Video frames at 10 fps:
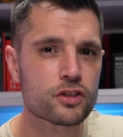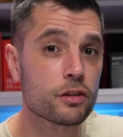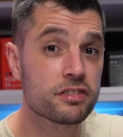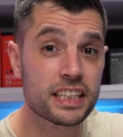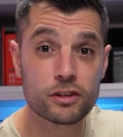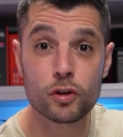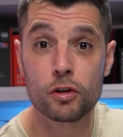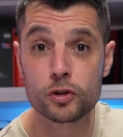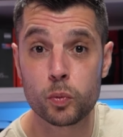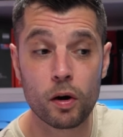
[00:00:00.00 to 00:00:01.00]
So
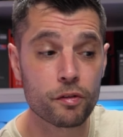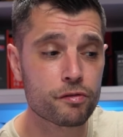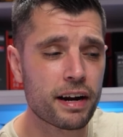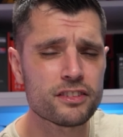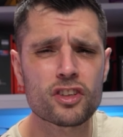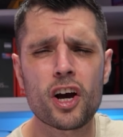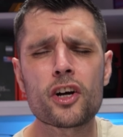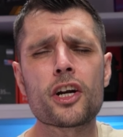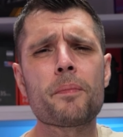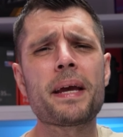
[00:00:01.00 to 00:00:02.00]
6-core 12 threads are
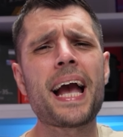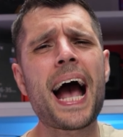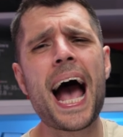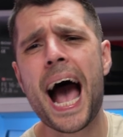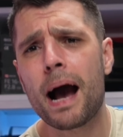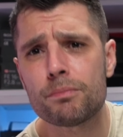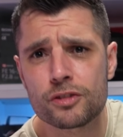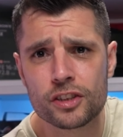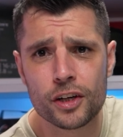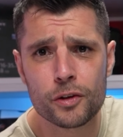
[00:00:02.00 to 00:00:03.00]
going to be
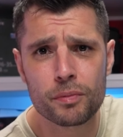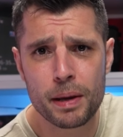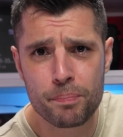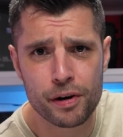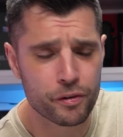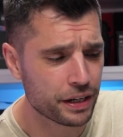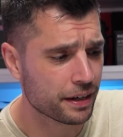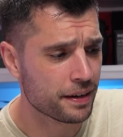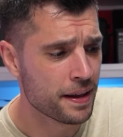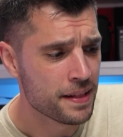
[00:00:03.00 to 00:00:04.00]
absolutely brilliant.